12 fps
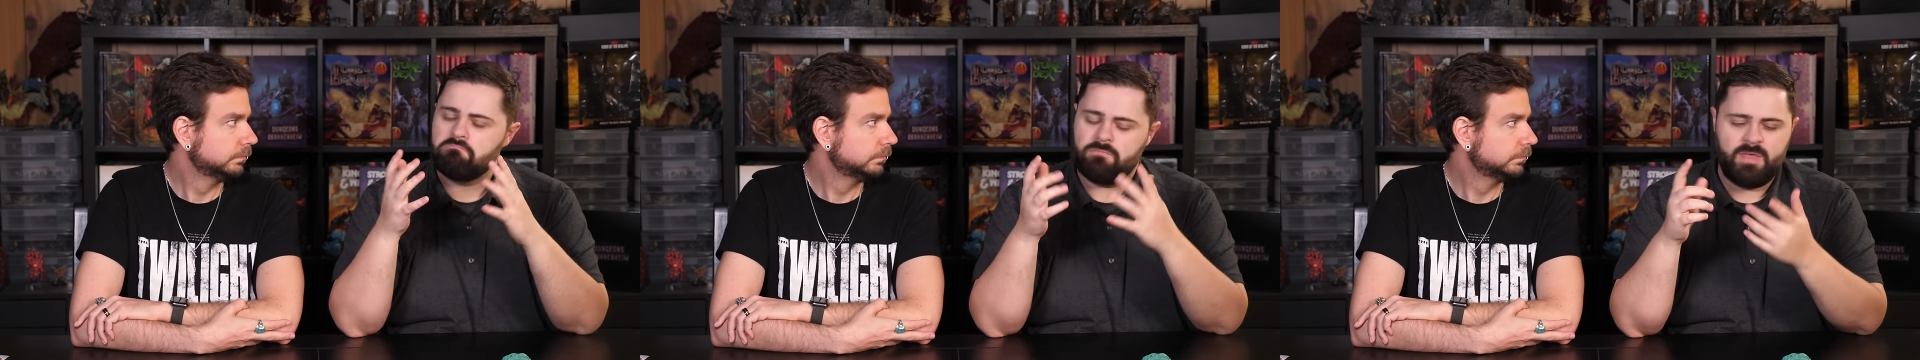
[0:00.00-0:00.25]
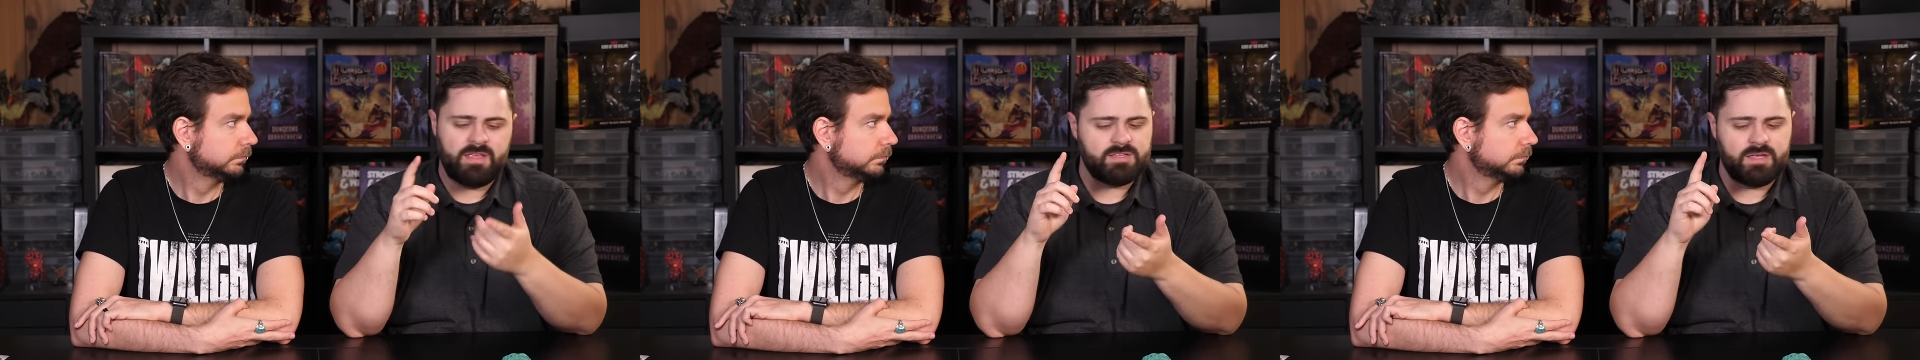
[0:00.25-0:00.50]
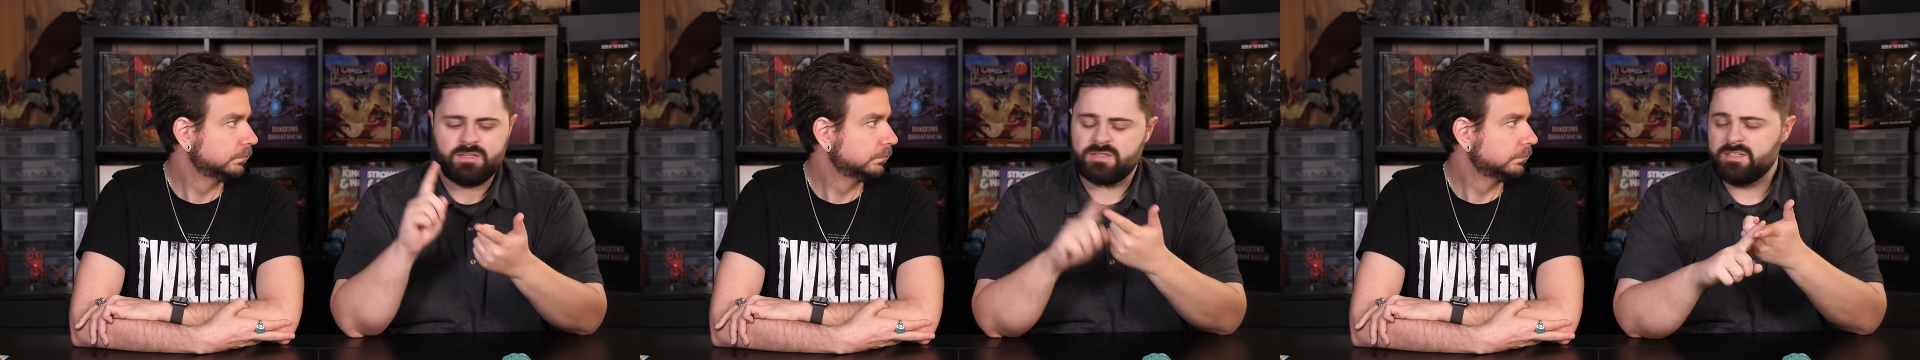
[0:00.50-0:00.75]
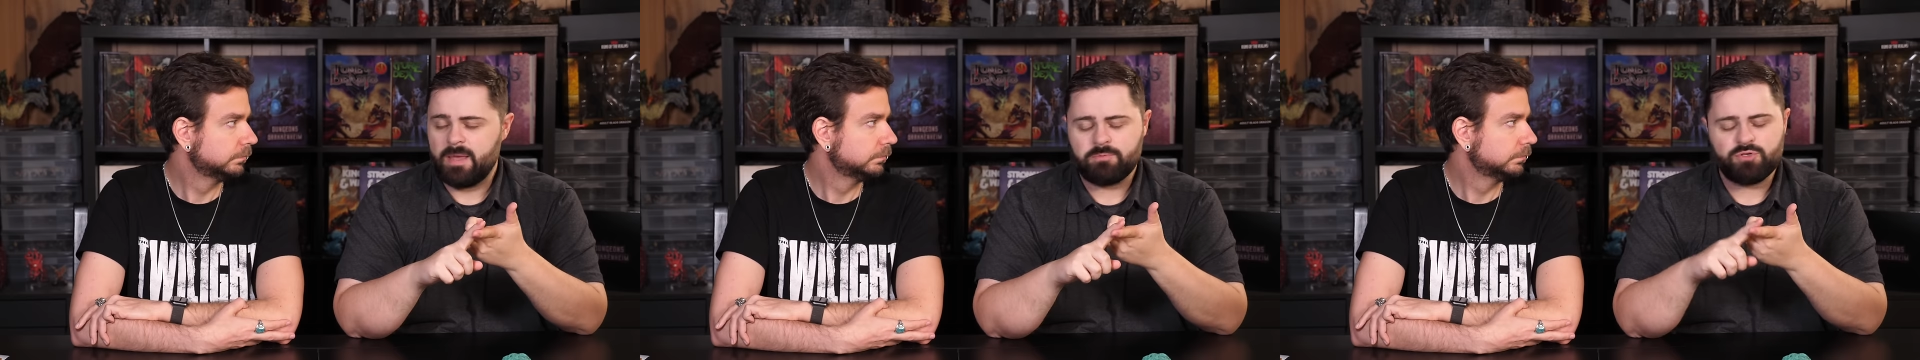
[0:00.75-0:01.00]
Speaker 1: Things like
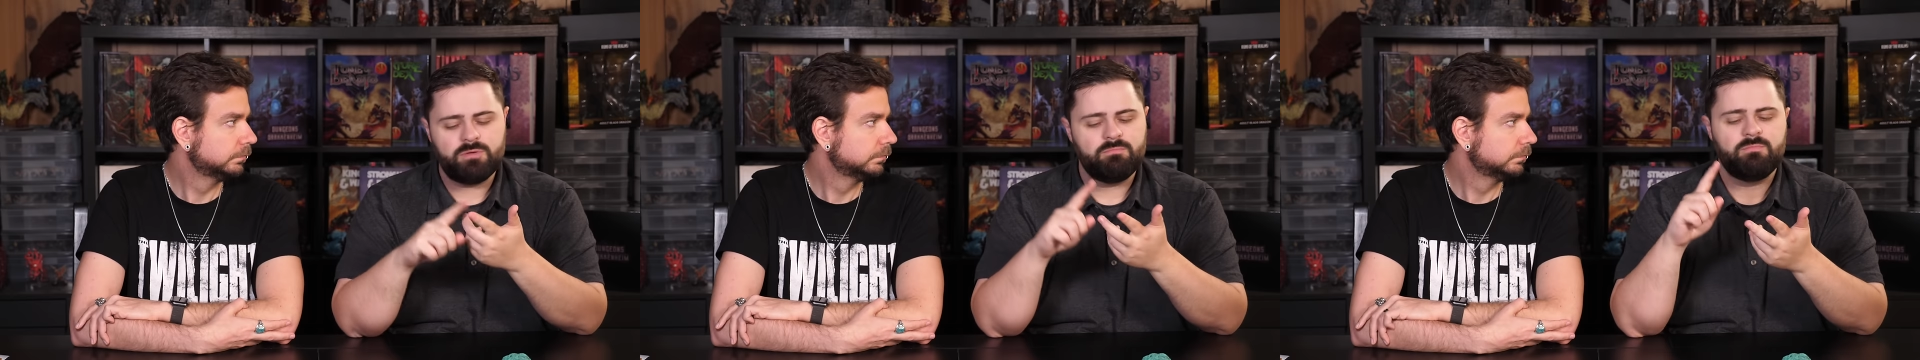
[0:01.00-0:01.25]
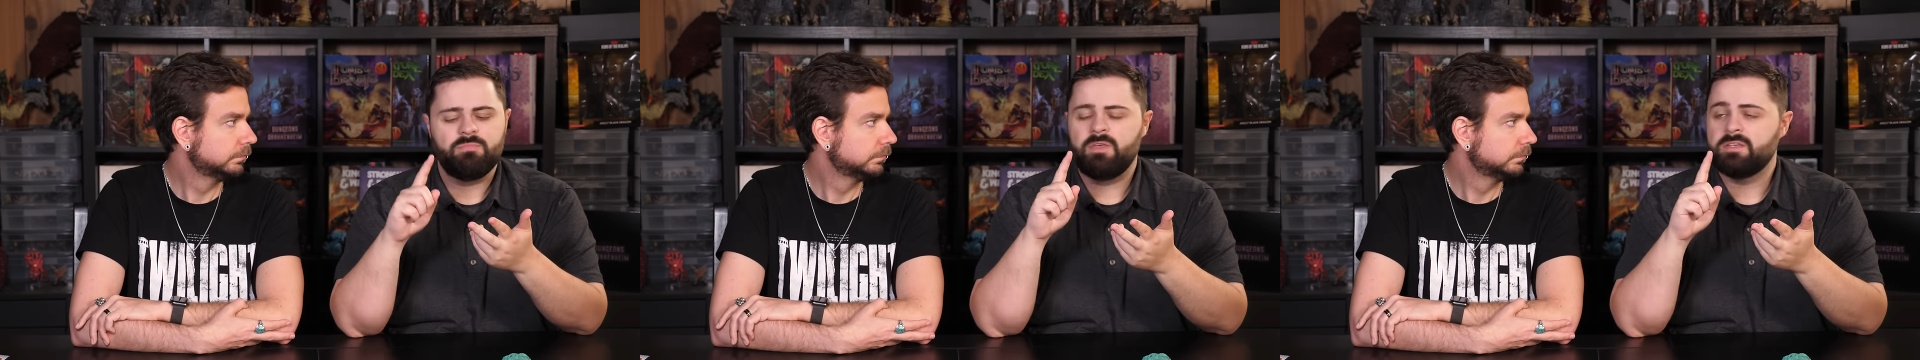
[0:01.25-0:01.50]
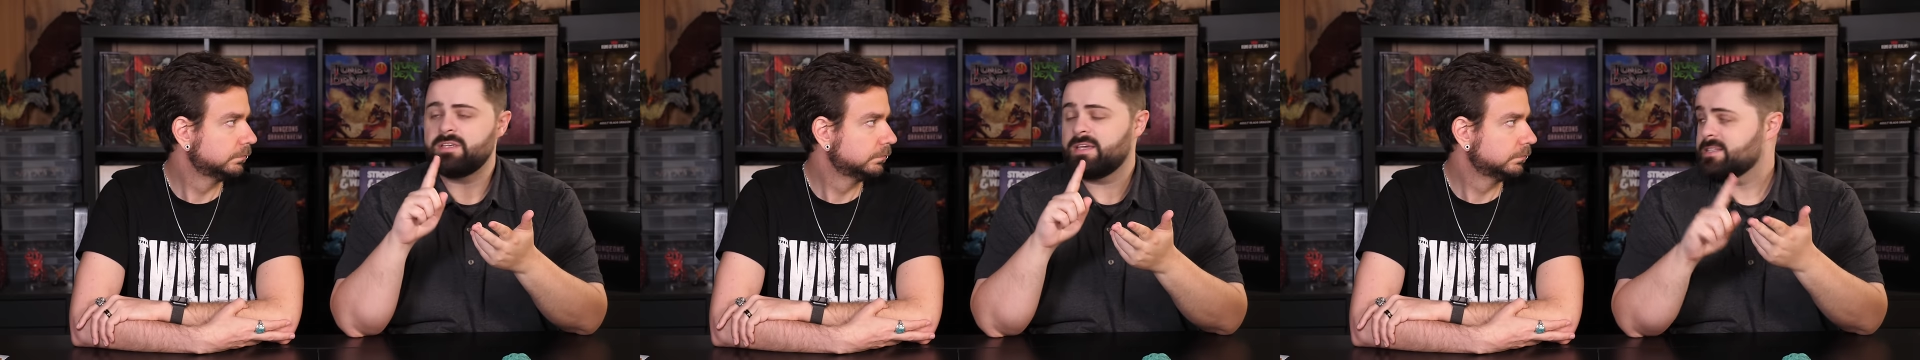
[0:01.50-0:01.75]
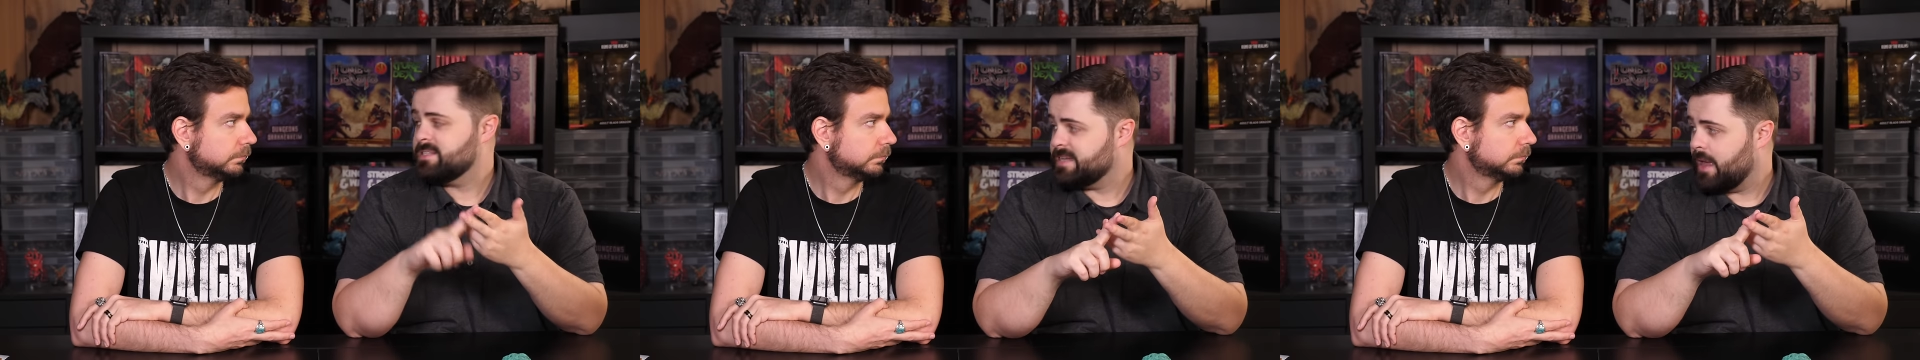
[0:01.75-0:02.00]
deception, things
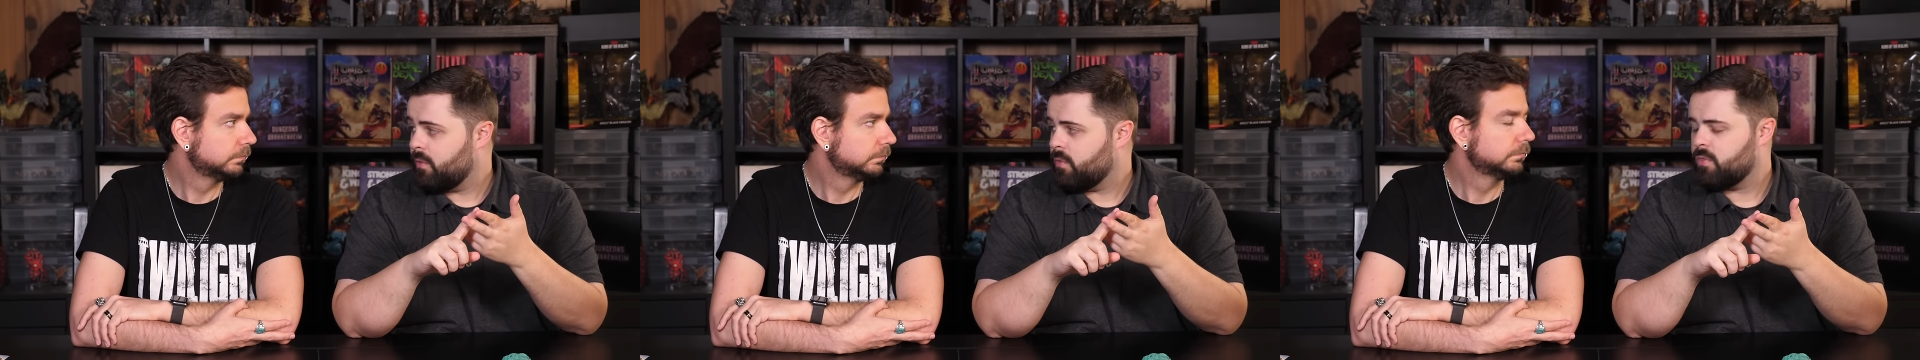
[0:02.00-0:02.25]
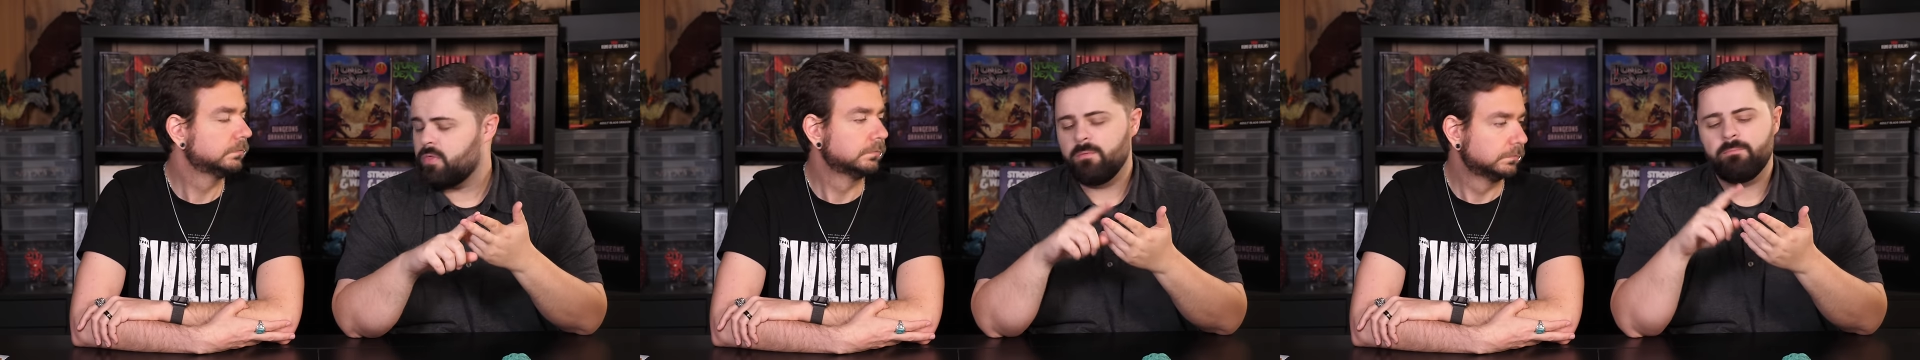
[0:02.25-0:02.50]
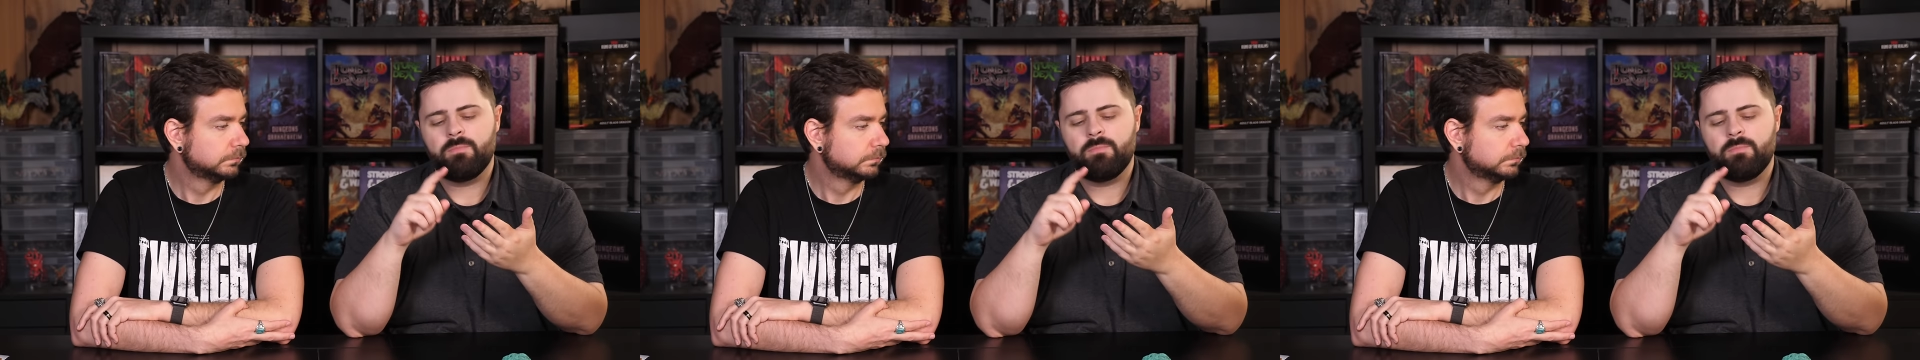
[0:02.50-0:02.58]
like stealth